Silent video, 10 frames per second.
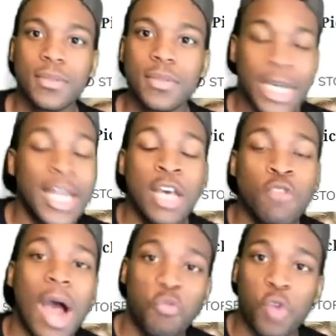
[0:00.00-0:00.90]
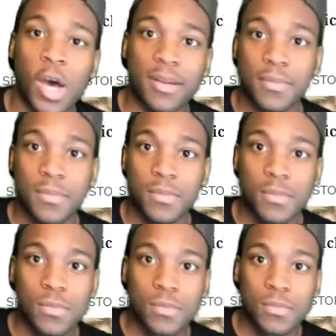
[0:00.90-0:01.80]
Can he route run?
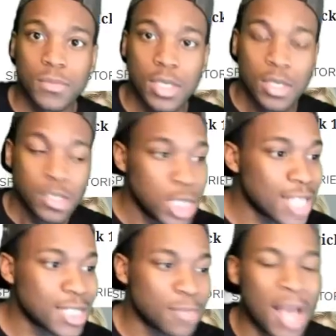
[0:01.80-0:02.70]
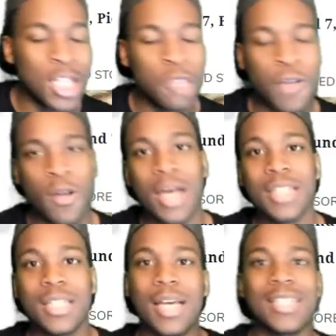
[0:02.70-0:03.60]
So that's my least favorite.
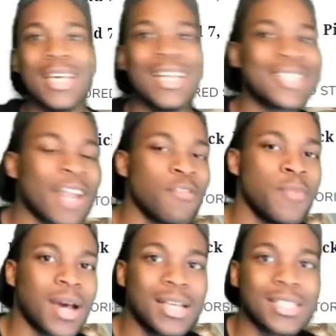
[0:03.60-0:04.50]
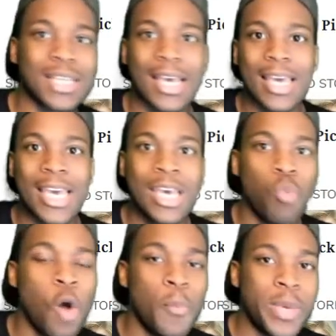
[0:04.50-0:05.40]
Because, because, and it's not even because he
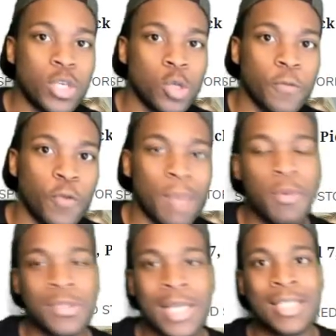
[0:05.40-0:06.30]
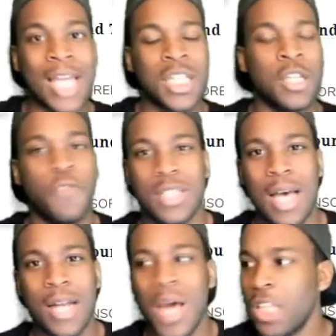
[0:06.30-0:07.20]
won't be useful. And people say he's Anthony
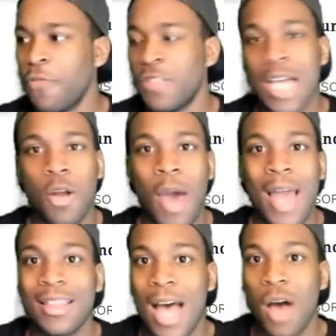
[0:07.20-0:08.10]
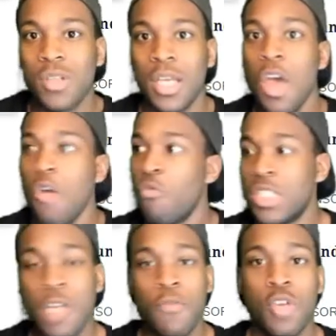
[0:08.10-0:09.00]
Fasano. Anthony Fasano had a thousand
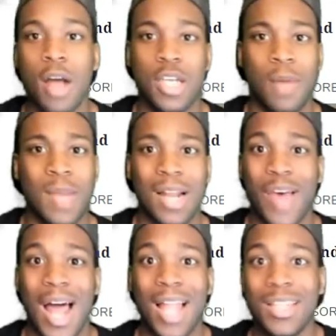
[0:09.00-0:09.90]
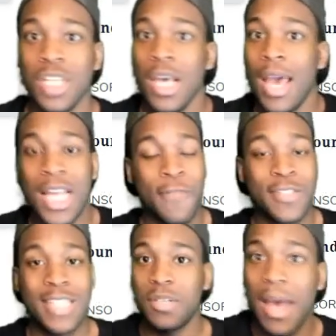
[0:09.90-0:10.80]
receiving yards coming out of college. Anthony
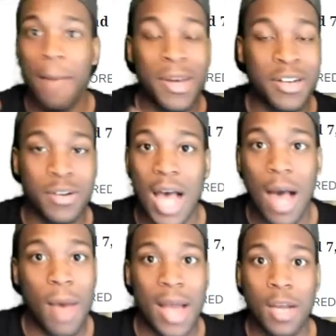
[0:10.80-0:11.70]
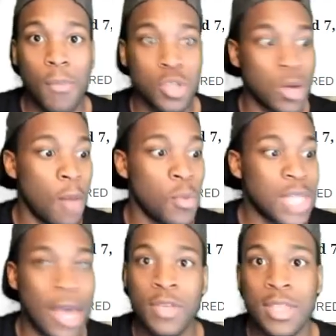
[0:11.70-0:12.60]
Fasano had better combine numbers on almost
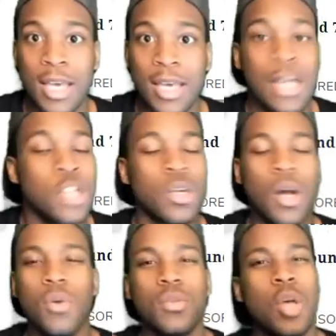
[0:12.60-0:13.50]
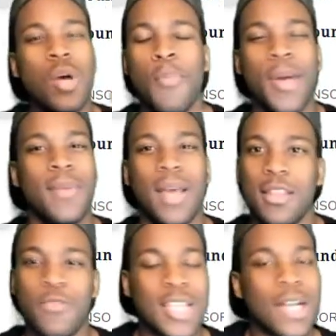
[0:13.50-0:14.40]
everything. So don't don't compare him to
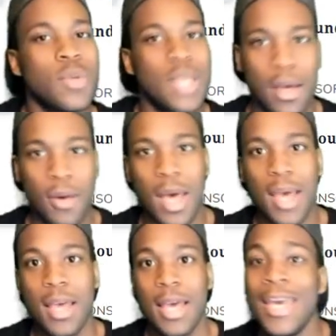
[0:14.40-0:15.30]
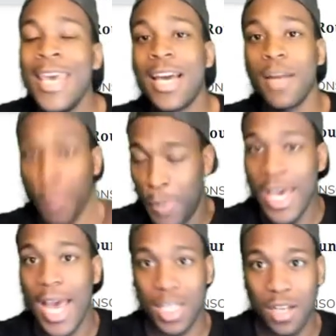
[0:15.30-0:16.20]
Anthony Fasano yet, okay? He could
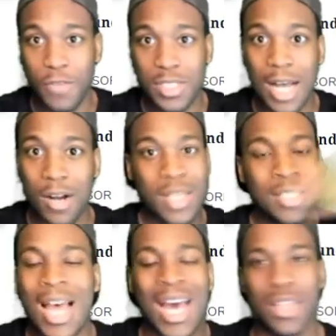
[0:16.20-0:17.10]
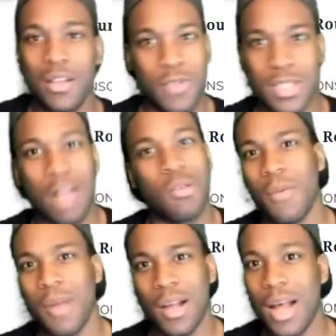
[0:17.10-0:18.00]
be Anthony Fasano. He's not Anthony Fasano
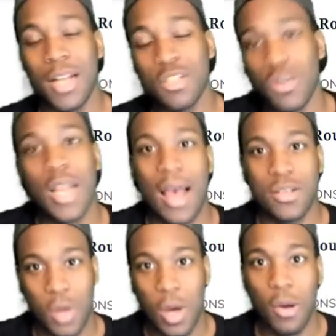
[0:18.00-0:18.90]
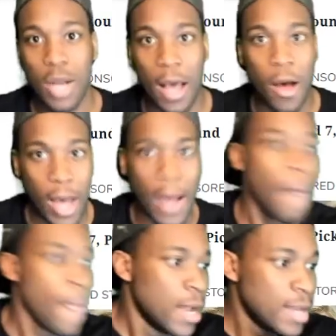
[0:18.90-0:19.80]
coming out of college. Relax, okay, on that, okay?
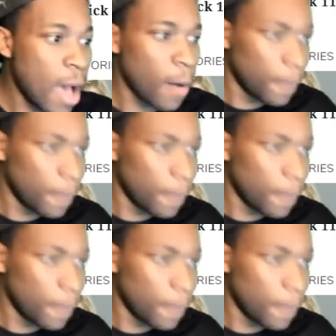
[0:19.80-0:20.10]
Now,